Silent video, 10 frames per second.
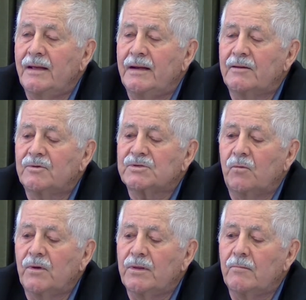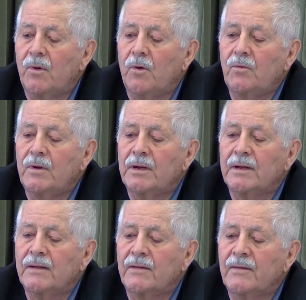and it was a wooden boat,
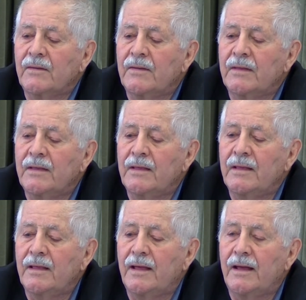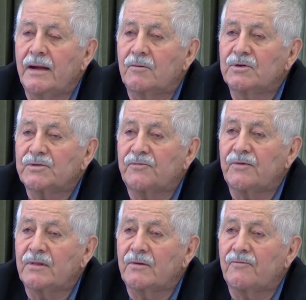and it was
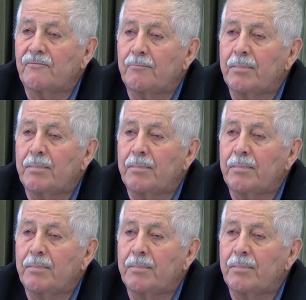full of